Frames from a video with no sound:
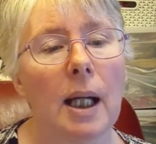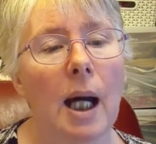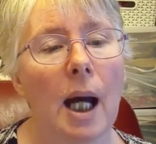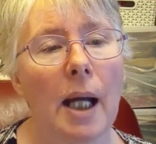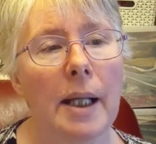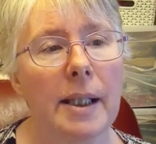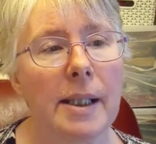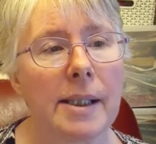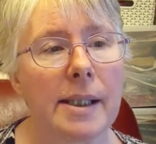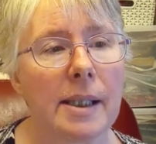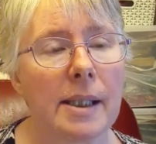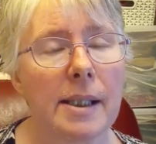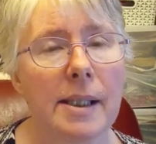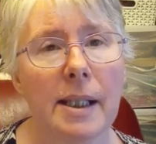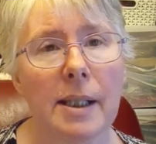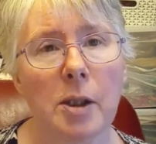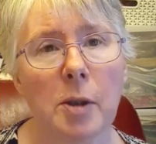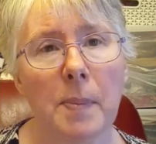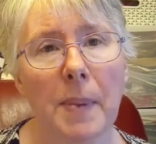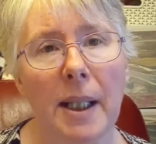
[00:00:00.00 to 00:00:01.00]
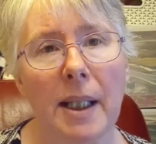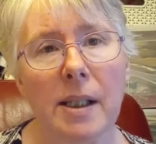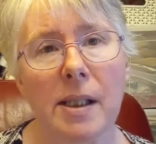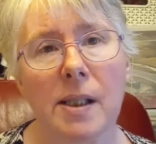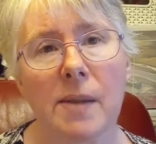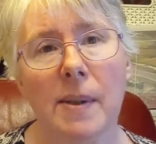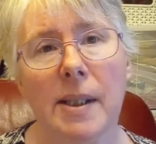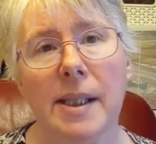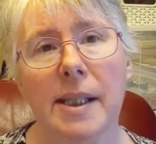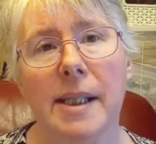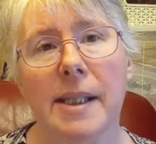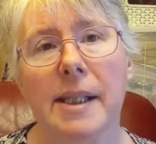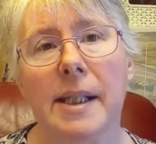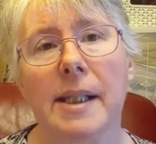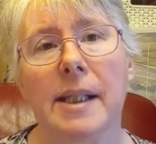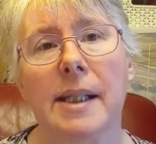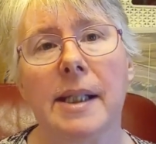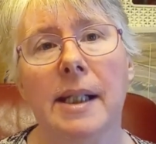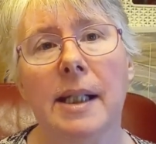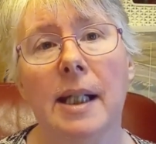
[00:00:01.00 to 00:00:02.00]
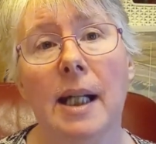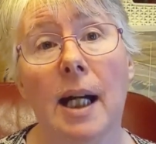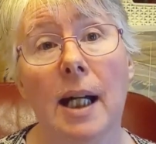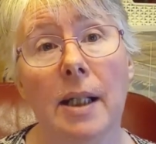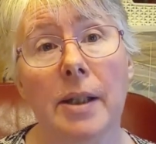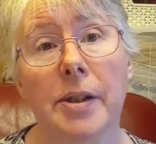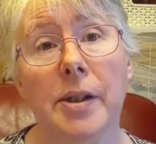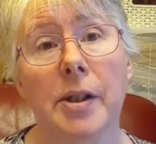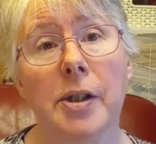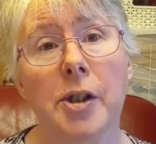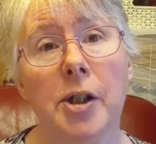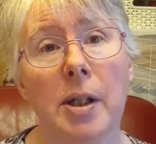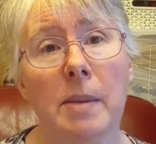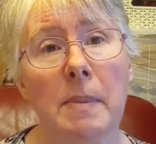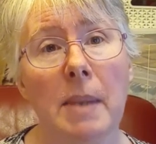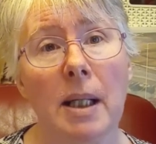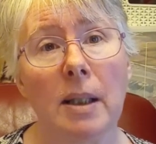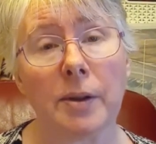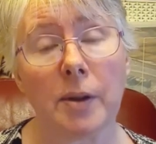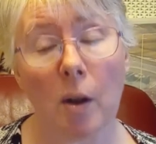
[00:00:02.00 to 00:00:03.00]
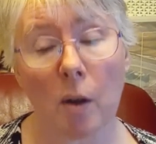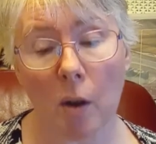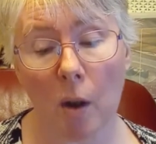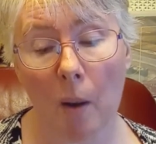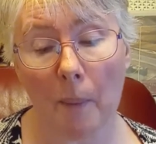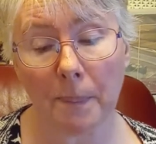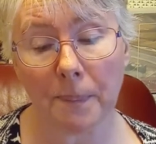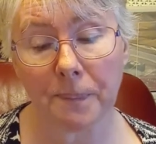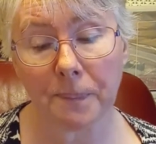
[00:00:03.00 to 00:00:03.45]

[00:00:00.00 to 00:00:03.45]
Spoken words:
and it's stitchpix2016@gmail.com.